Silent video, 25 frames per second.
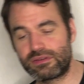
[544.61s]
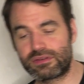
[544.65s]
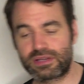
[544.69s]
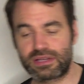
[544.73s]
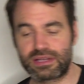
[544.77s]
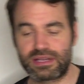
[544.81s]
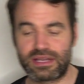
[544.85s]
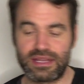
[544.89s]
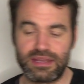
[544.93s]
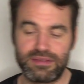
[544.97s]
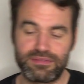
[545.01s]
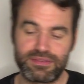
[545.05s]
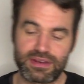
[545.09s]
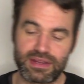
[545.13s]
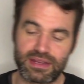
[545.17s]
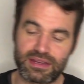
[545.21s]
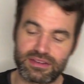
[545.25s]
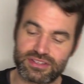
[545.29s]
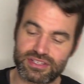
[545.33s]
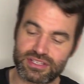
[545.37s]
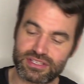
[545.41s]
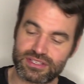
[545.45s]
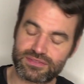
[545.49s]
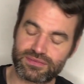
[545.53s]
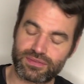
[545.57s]
can leave it in
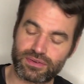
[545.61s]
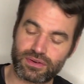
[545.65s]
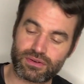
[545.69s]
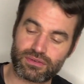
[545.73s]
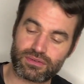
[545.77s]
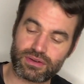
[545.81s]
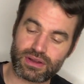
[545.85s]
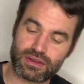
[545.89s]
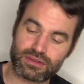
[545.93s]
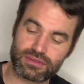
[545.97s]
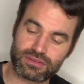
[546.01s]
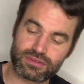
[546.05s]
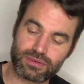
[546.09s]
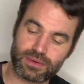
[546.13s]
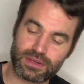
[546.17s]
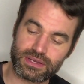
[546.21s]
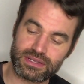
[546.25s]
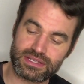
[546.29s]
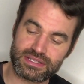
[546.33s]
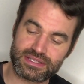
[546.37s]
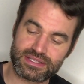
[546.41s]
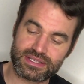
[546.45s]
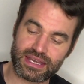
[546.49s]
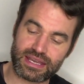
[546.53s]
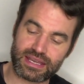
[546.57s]
just for around
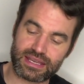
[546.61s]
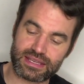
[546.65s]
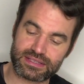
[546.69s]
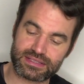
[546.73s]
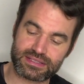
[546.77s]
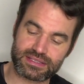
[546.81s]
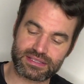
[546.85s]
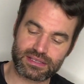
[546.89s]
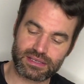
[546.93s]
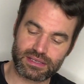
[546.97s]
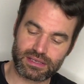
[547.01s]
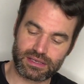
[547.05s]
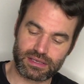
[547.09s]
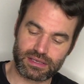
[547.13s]
20 seconds.